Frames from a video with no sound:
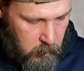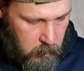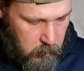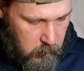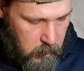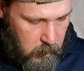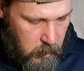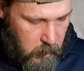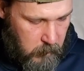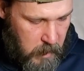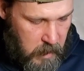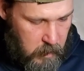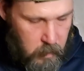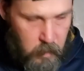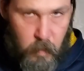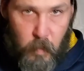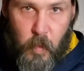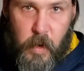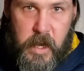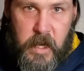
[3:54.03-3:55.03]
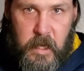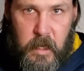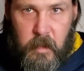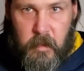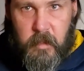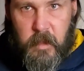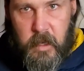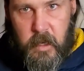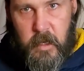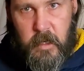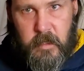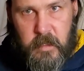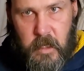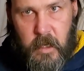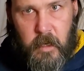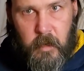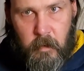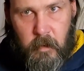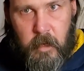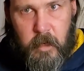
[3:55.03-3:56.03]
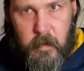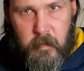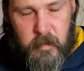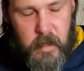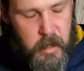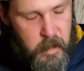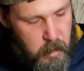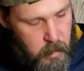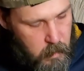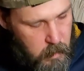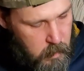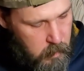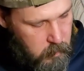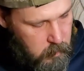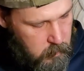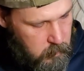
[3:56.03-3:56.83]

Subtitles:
I'm not going to weaken the integrity of the arrow.